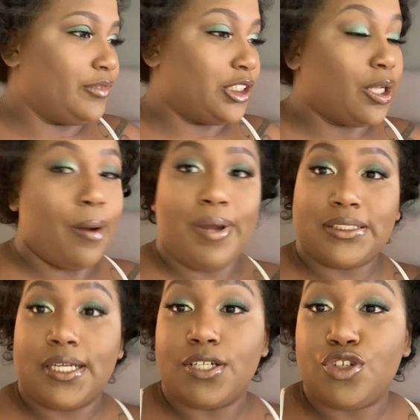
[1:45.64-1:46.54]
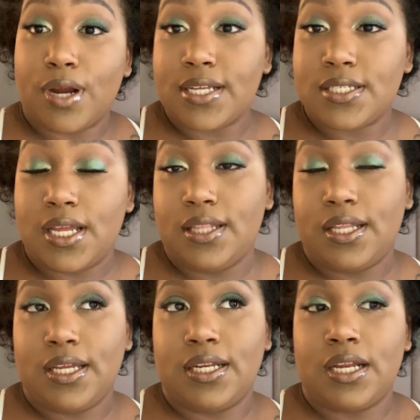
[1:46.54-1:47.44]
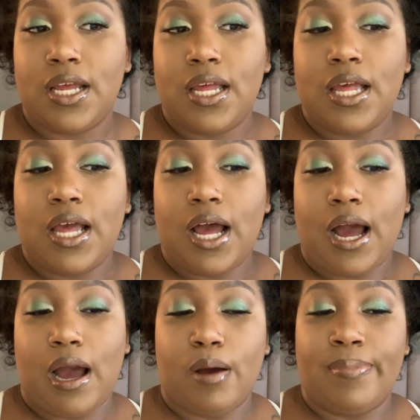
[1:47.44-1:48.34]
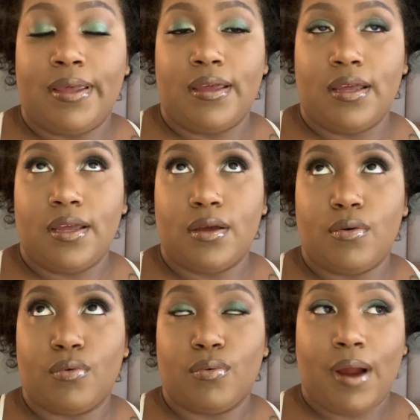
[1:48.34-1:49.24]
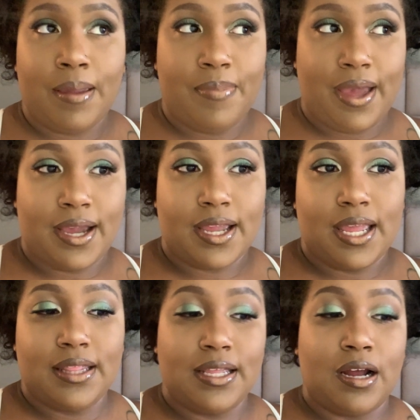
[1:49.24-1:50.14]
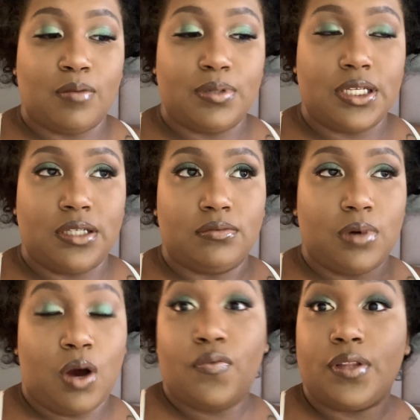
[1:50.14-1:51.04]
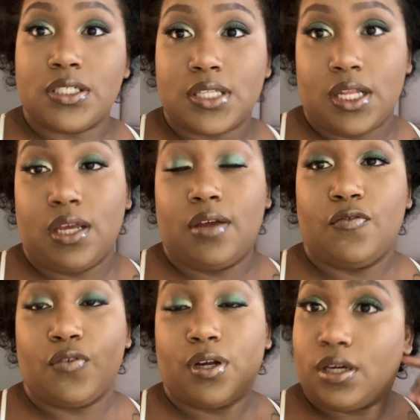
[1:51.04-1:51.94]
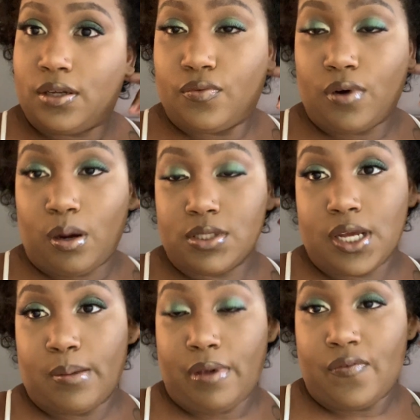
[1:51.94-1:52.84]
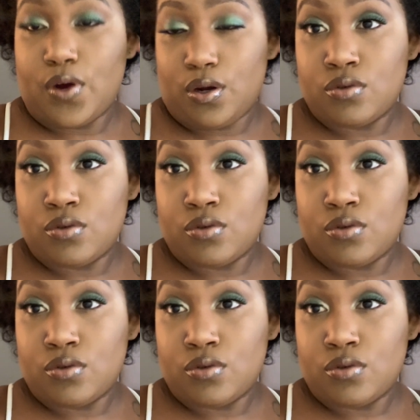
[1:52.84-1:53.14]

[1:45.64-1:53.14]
I'm about to get dressed, and then I'll be right back, and then I'll be hopefully standing in front of where I'll be taking my photos.